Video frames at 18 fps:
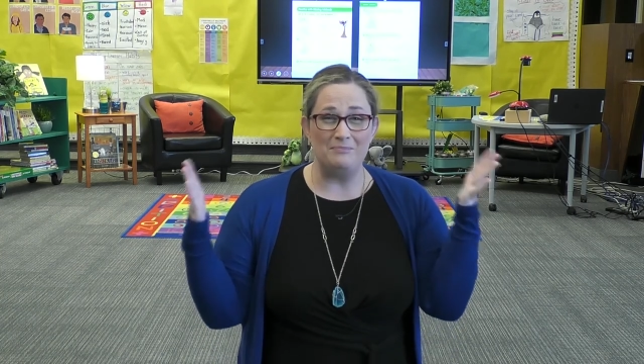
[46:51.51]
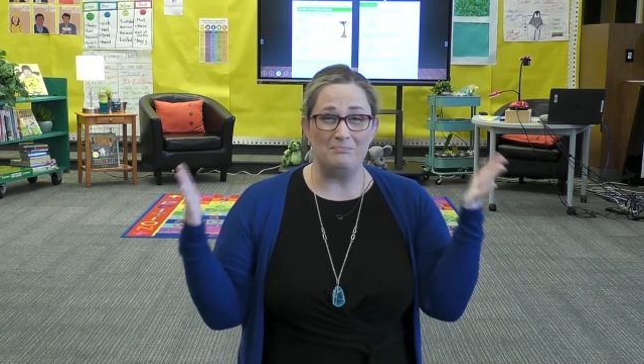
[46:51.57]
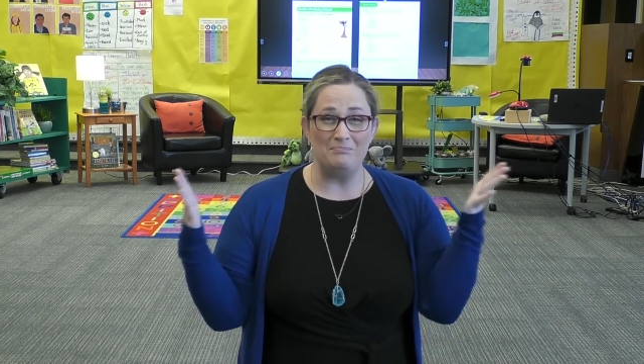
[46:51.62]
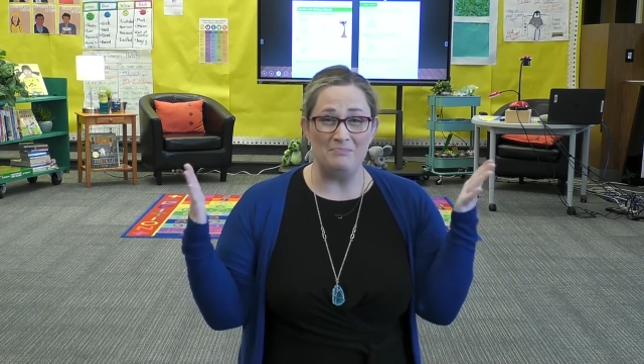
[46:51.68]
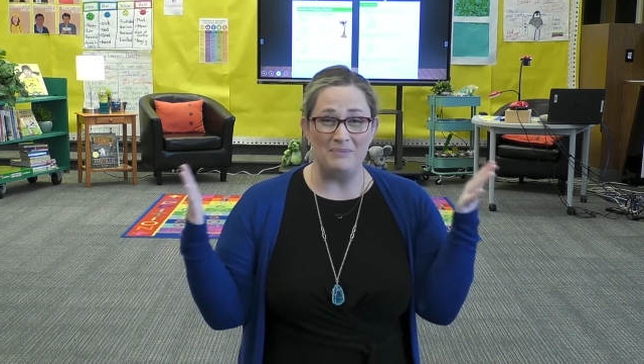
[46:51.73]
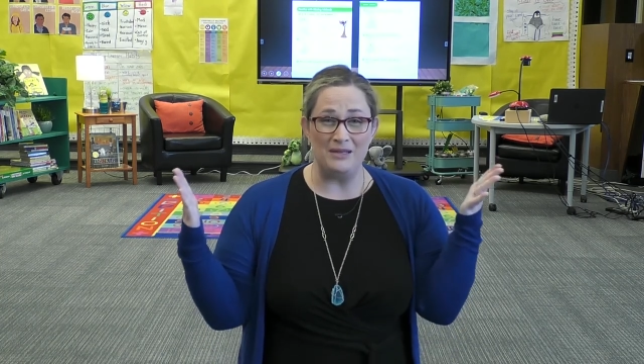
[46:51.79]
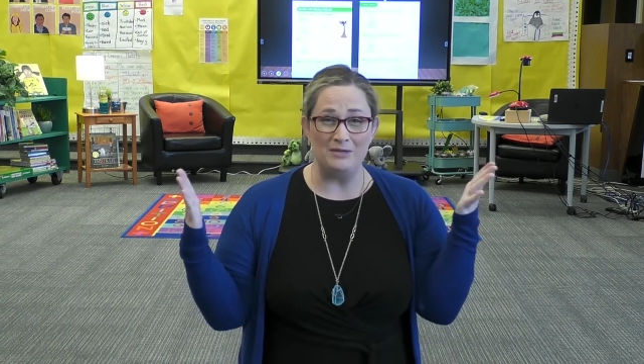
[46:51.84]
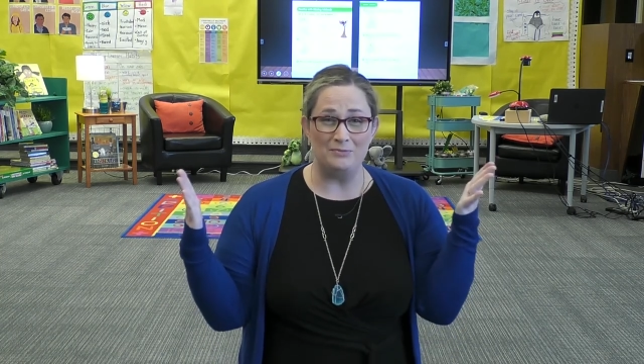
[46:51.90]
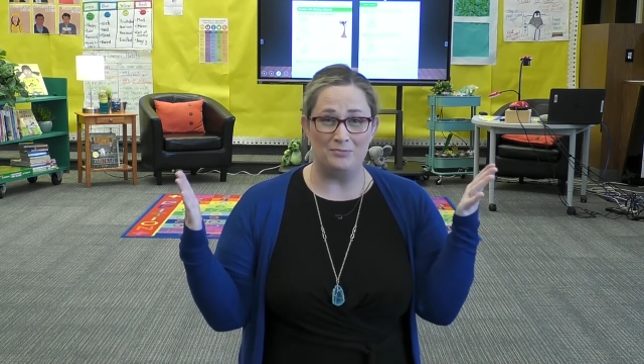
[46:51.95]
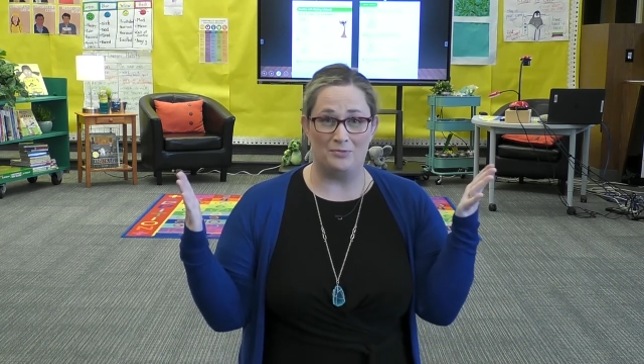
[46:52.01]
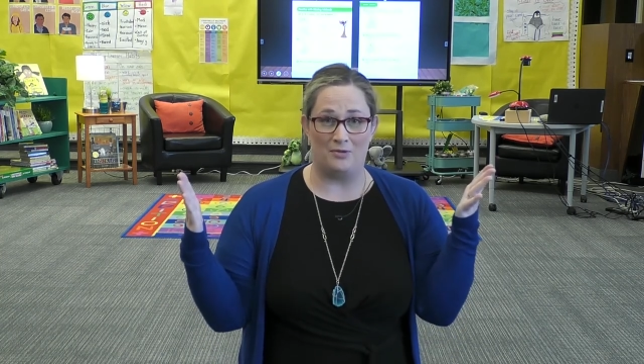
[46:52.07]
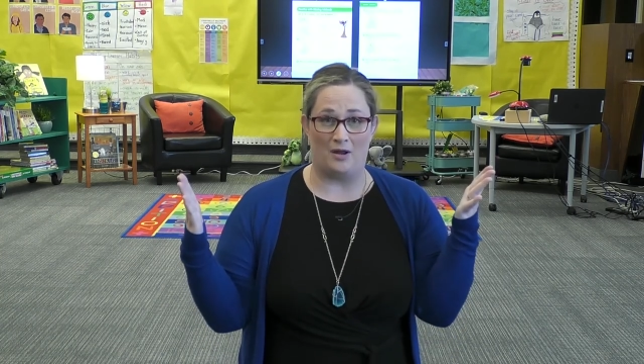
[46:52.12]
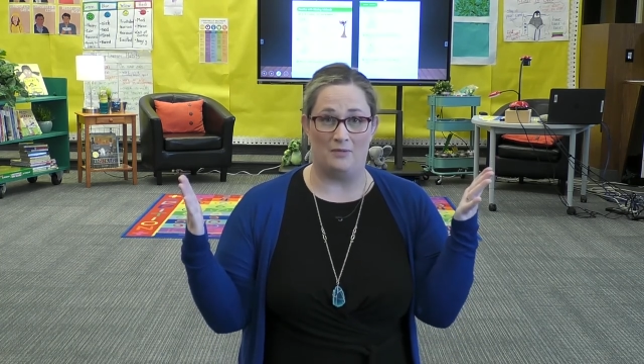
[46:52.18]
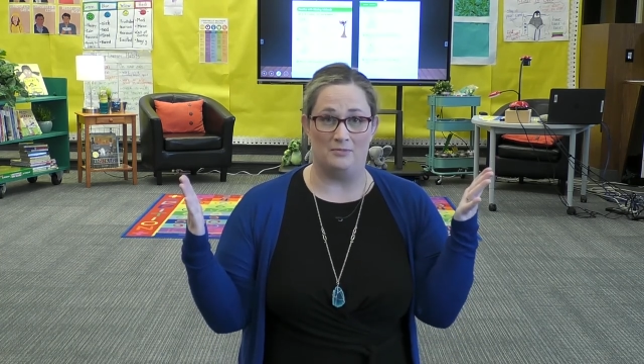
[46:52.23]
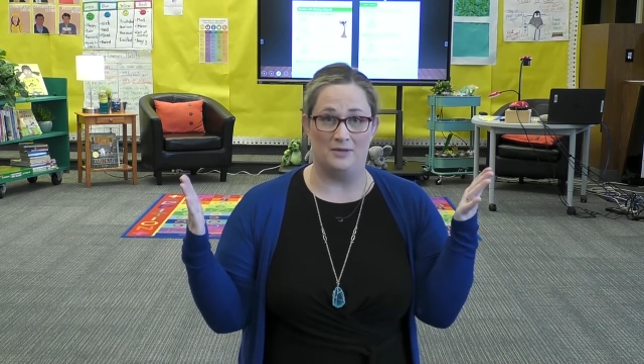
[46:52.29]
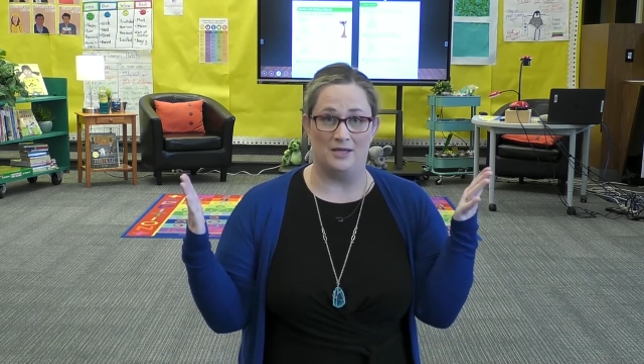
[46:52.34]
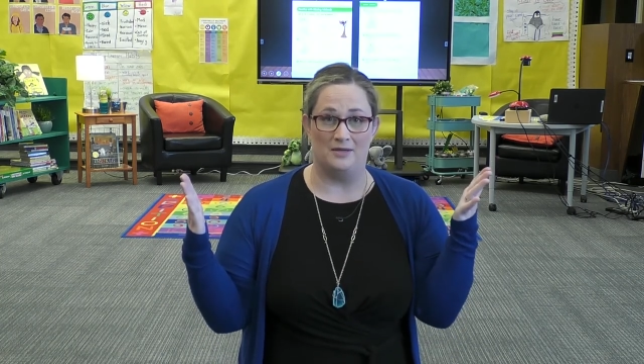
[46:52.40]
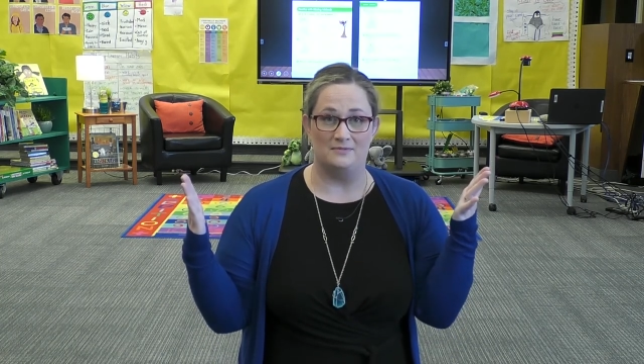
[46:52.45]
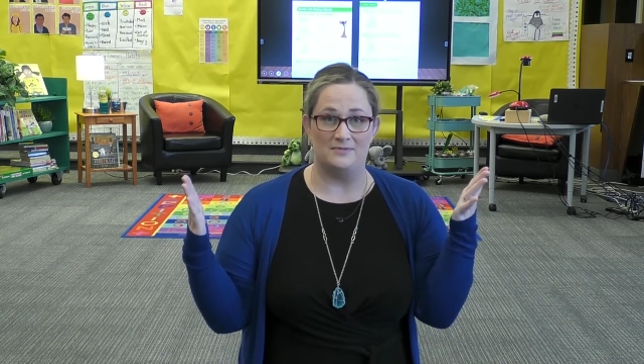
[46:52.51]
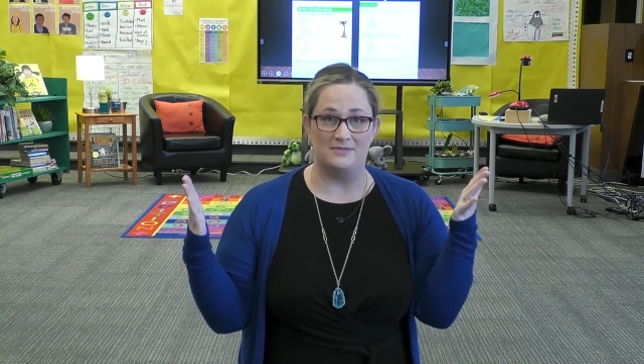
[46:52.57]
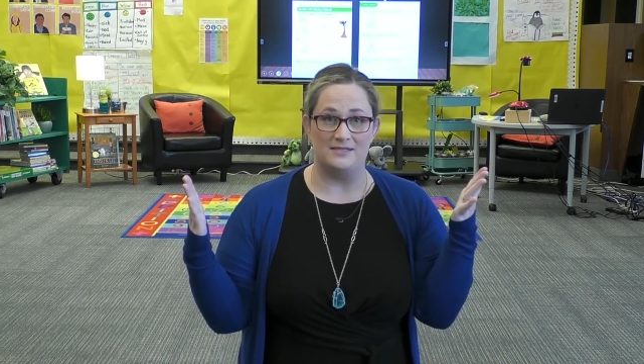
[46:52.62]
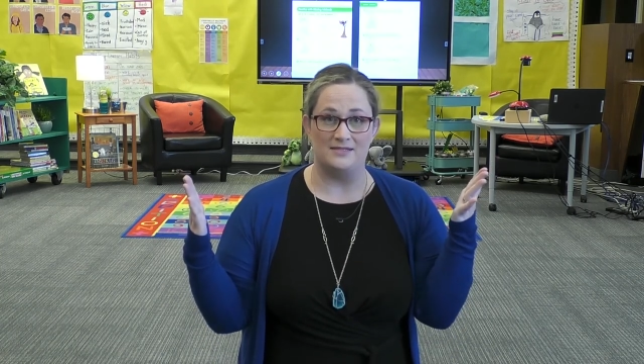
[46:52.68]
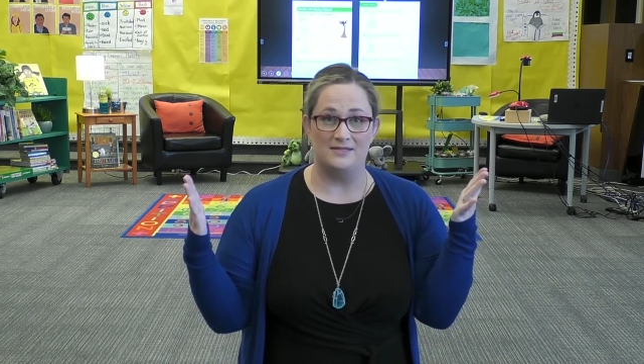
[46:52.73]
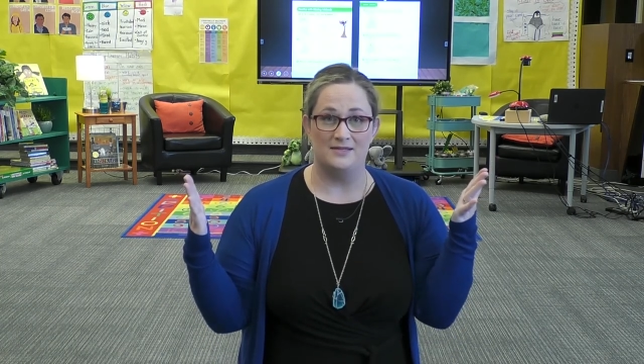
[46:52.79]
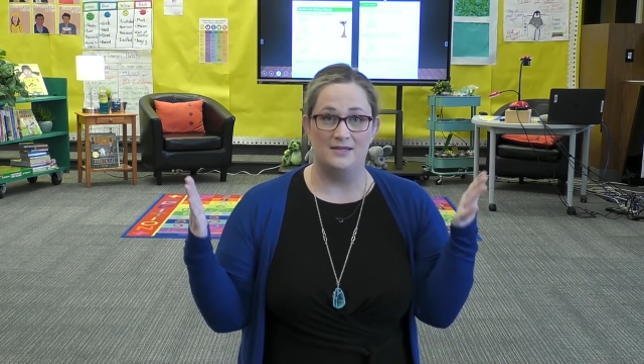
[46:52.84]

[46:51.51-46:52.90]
big problems.